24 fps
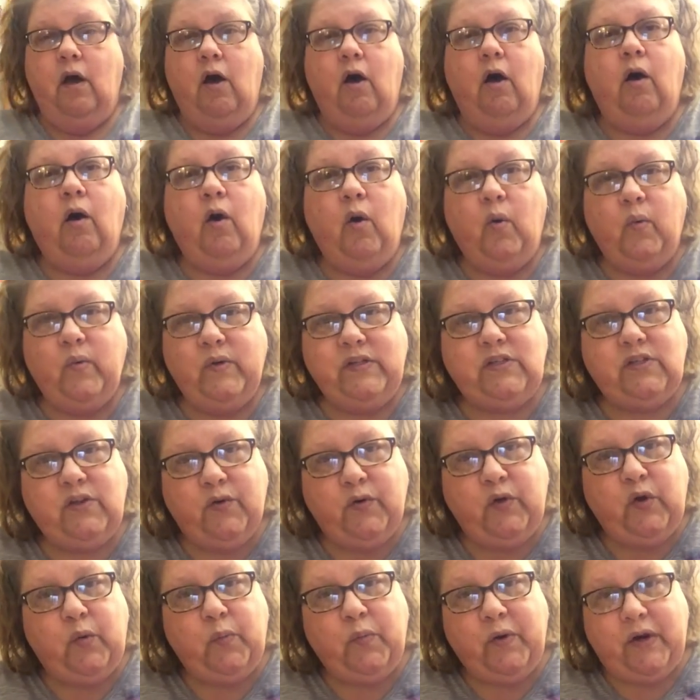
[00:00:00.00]
Always know
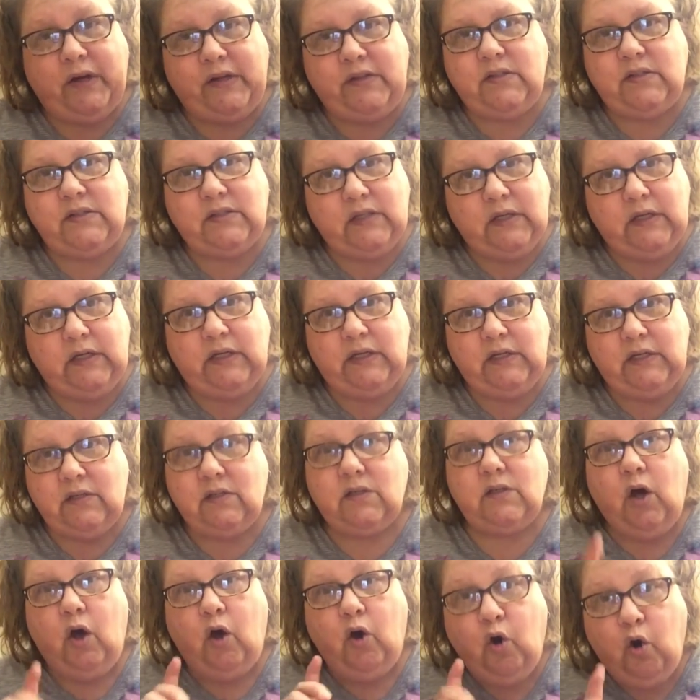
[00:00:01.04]
your prices, ladies.
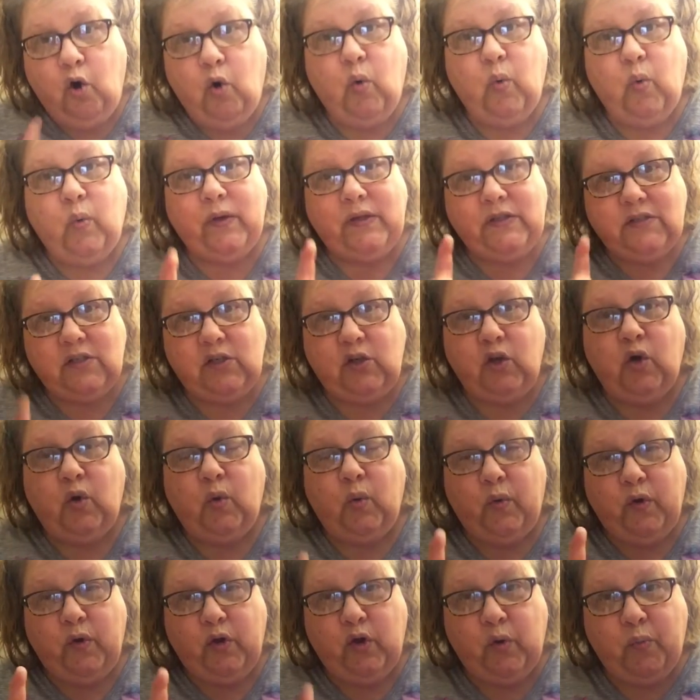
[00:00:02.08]
Always
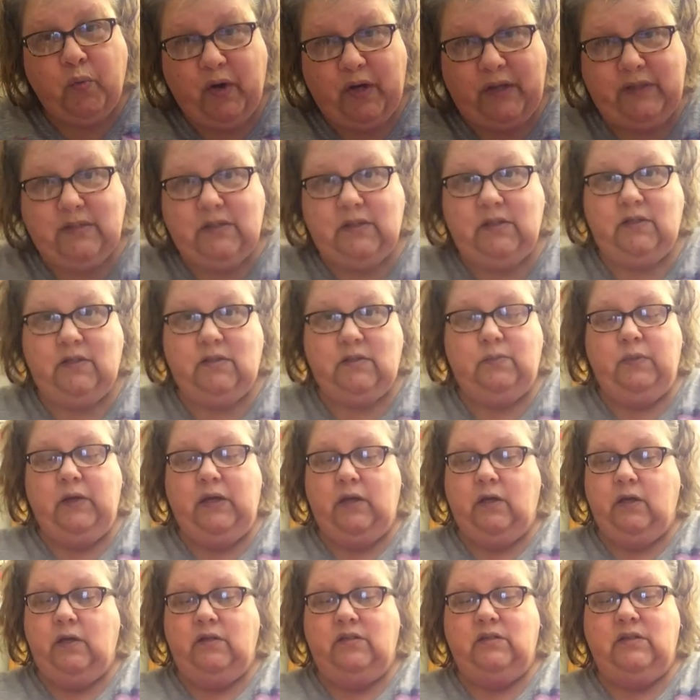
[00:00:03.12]
know your prices,
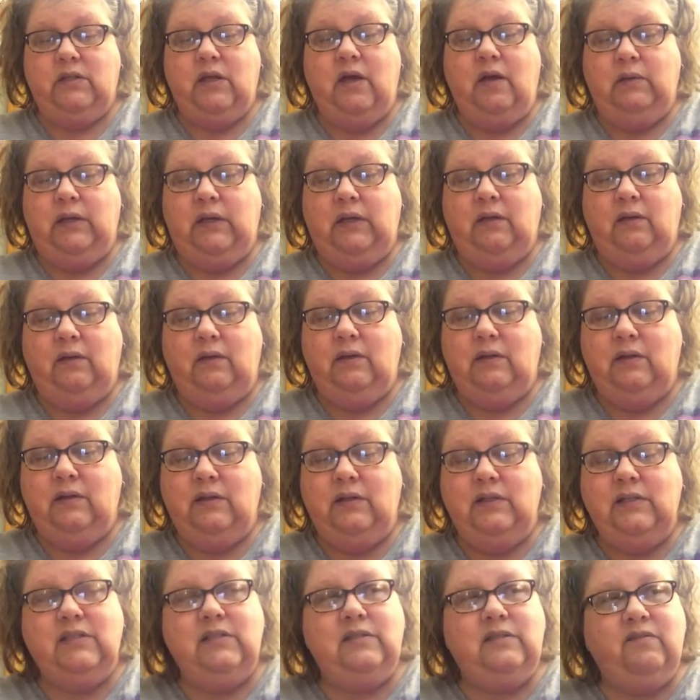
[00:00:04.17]
because I mean,
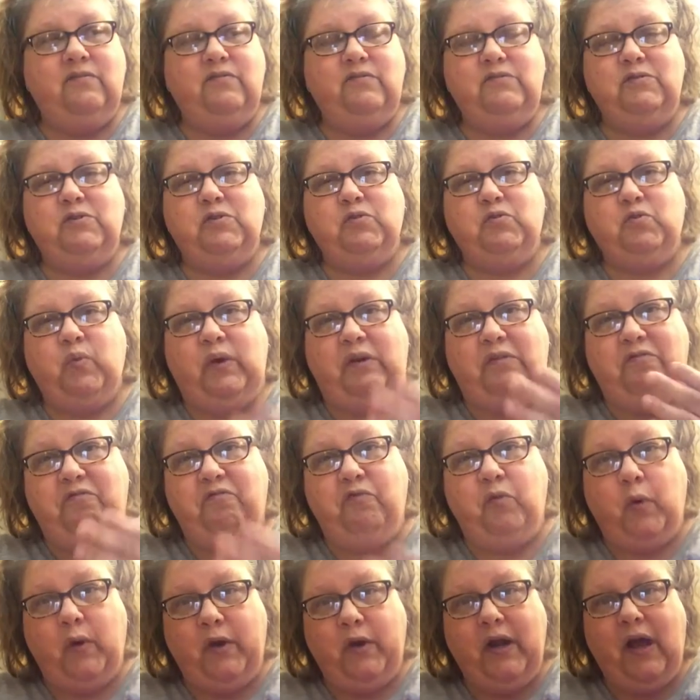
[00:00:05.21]
it's the difference between
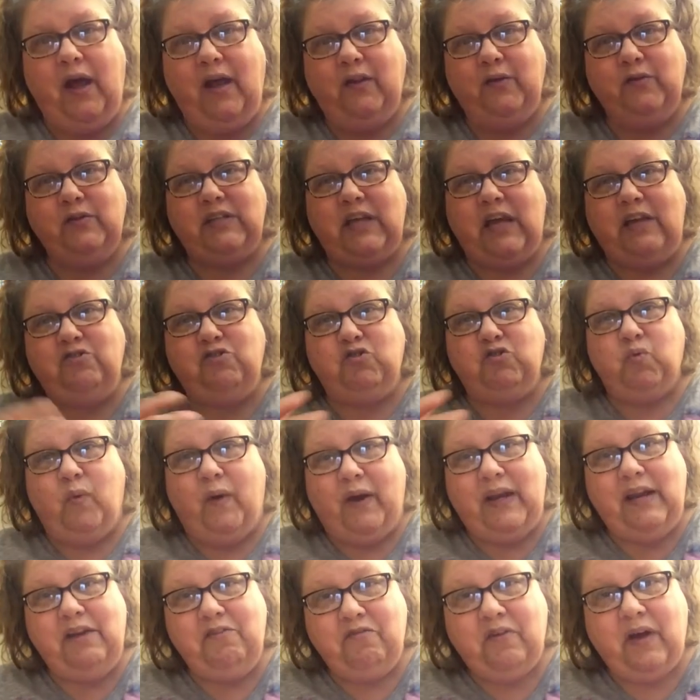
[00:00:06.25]
$4 and
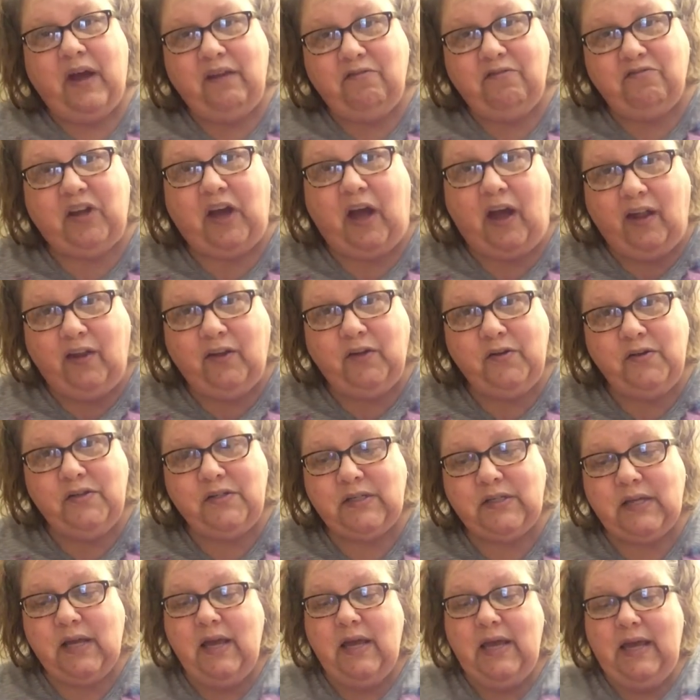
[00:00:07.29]
$25.
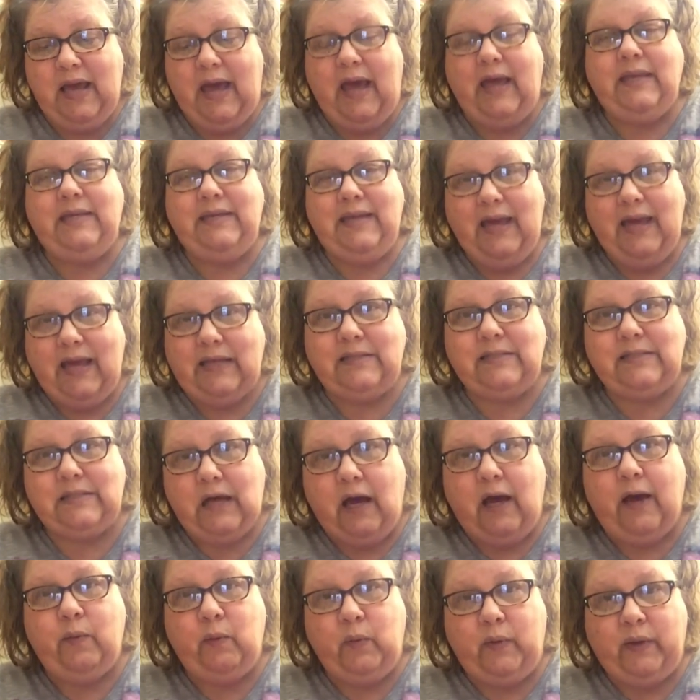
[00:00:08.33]
And yes,
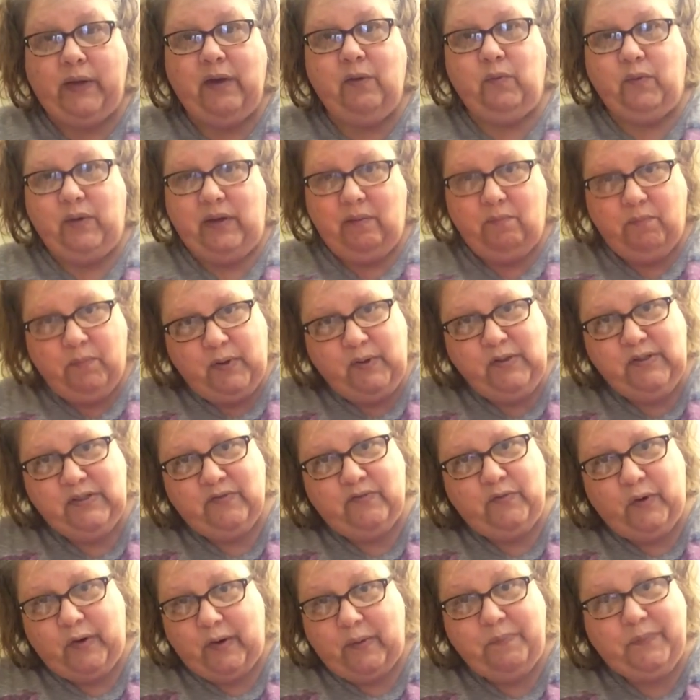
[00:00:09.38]
I will get reimbursed
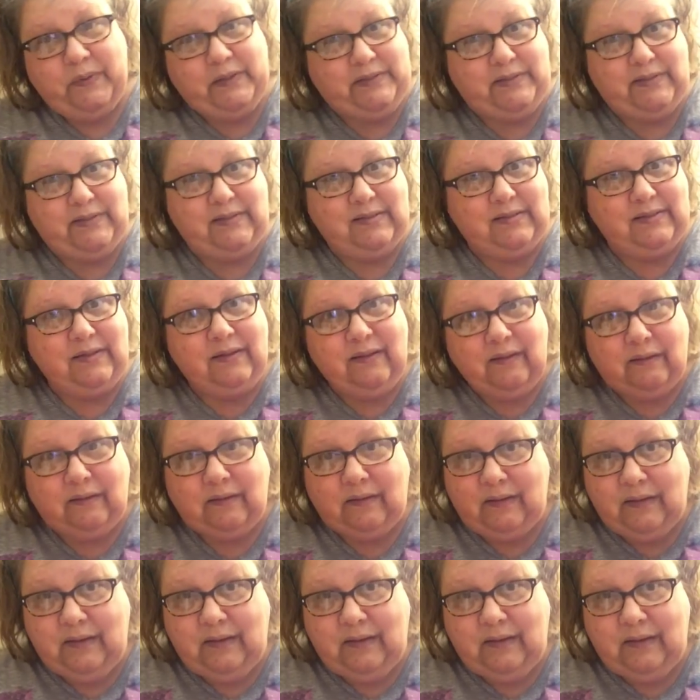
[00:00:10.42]
for it, but still